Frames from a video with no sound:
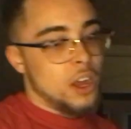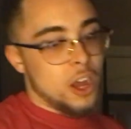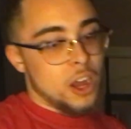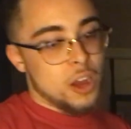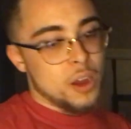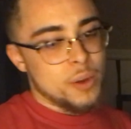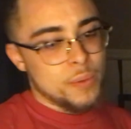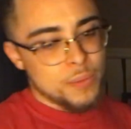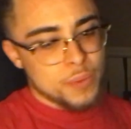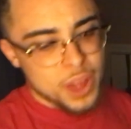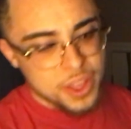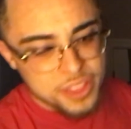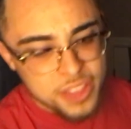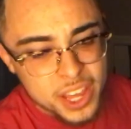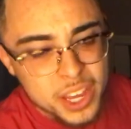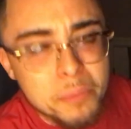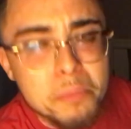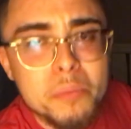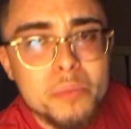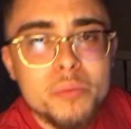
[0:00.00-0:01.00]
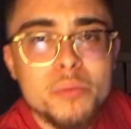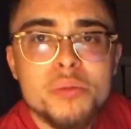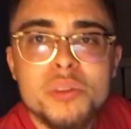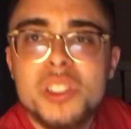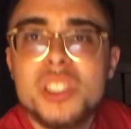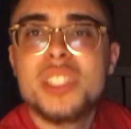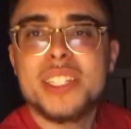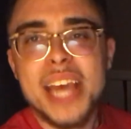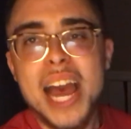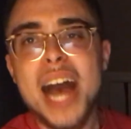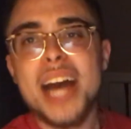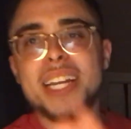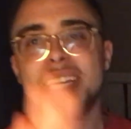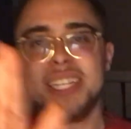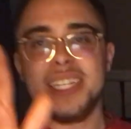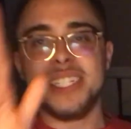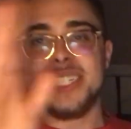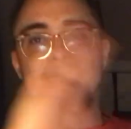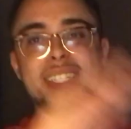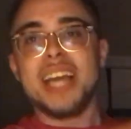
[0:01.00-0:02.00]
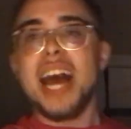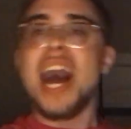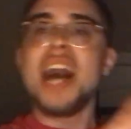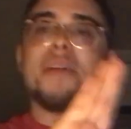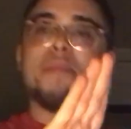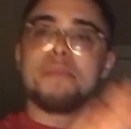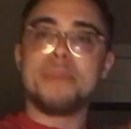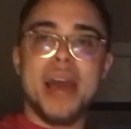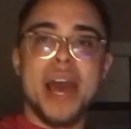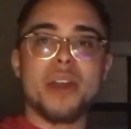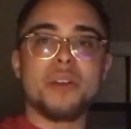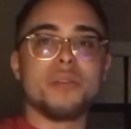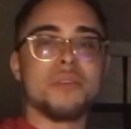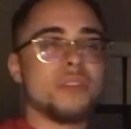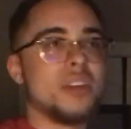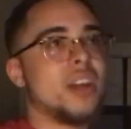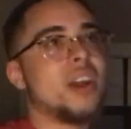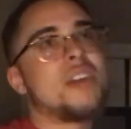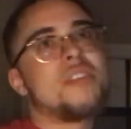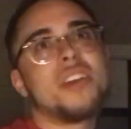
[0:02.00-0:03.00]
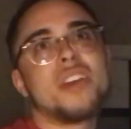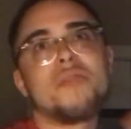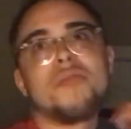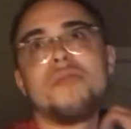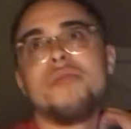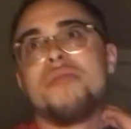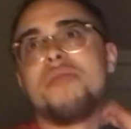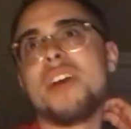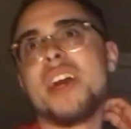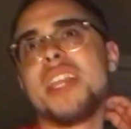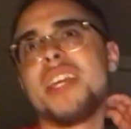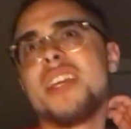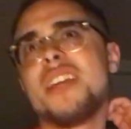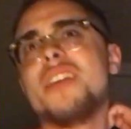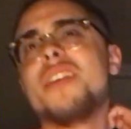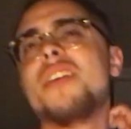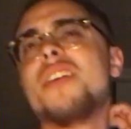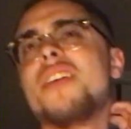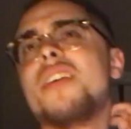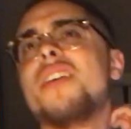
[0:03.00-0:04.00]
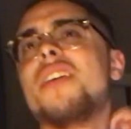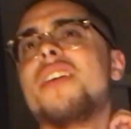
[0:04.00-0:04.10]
I think Scotty and Dot battled there. I think Fetty